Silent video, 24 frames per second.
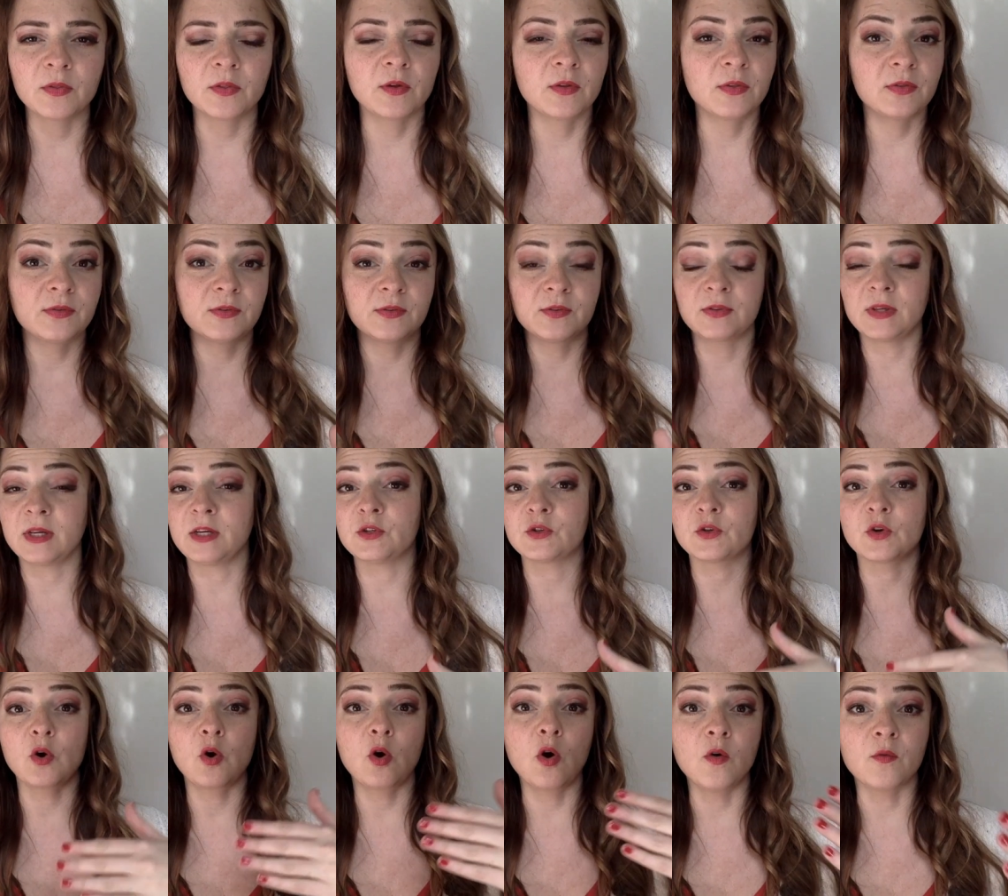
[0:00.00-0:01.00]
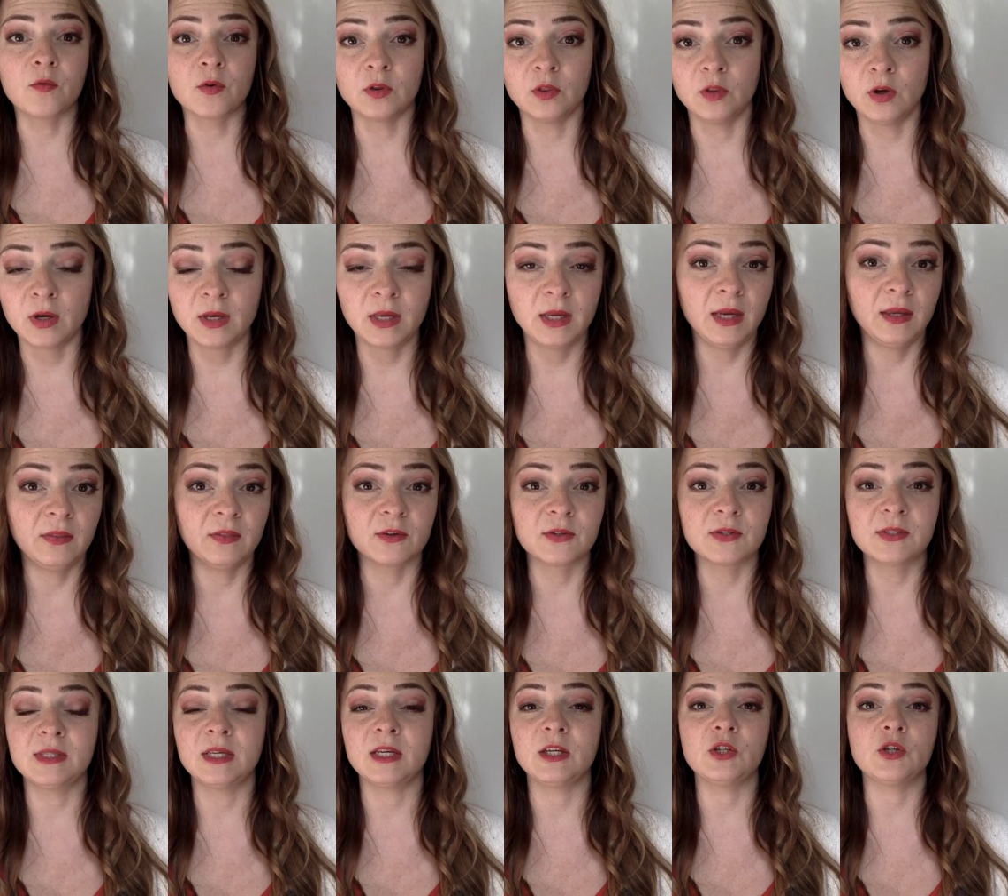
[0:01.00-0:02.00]
there's things you're overlooking,
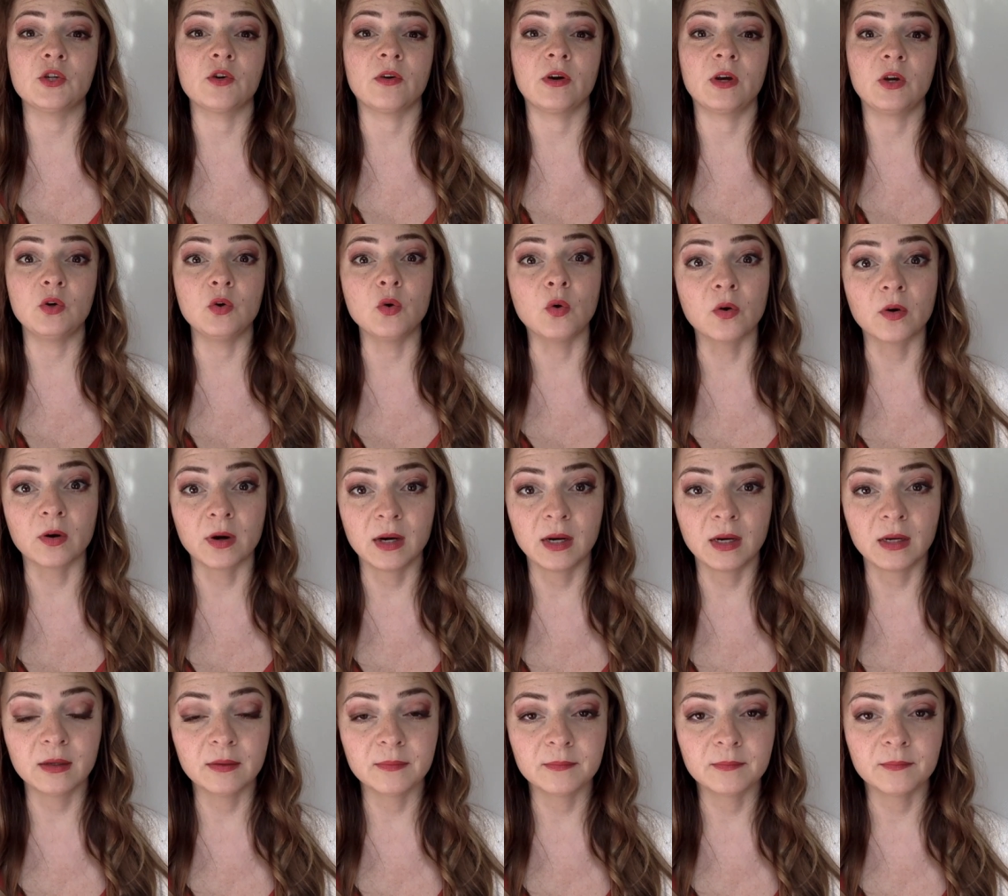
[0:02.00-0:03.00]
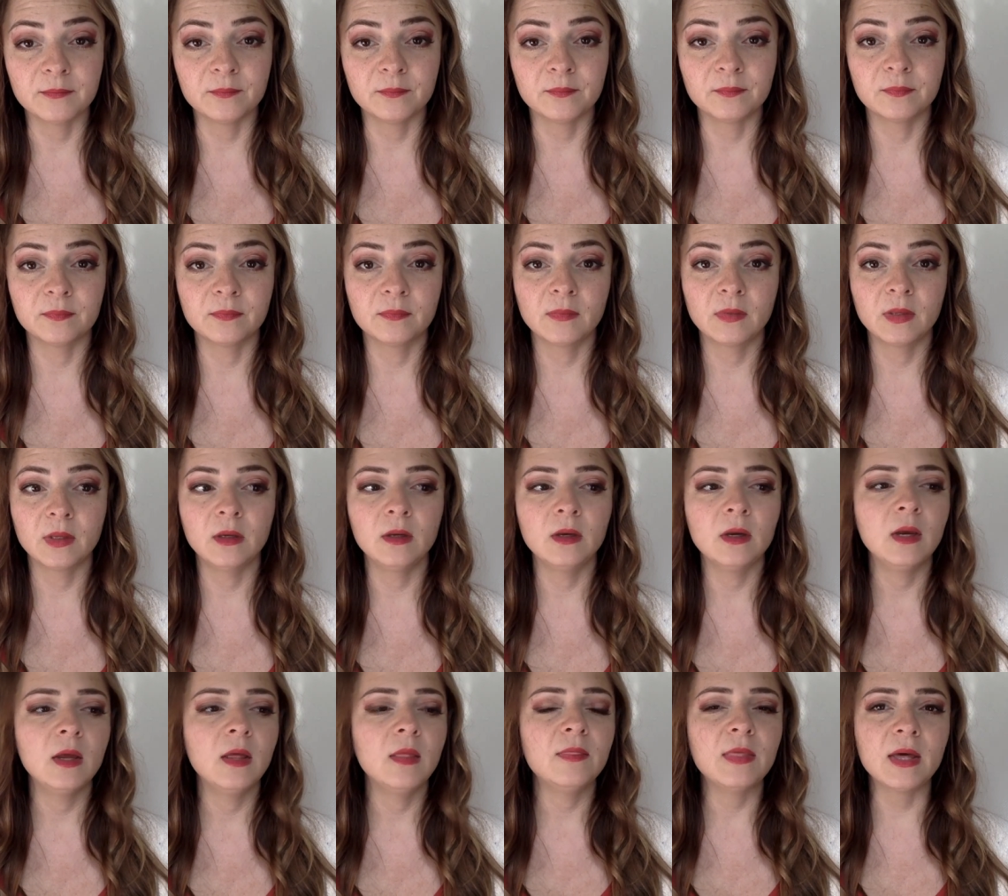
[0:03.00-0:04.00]
there's things you're ignoring,
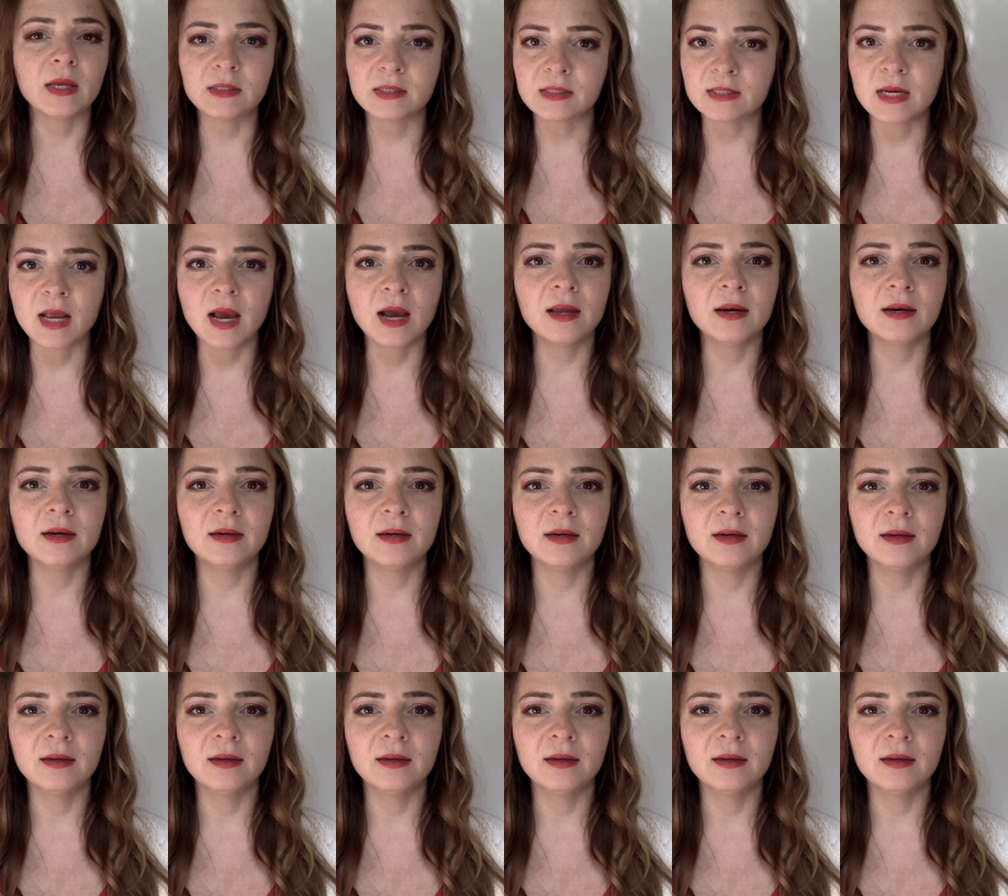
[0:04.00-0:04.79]
that's not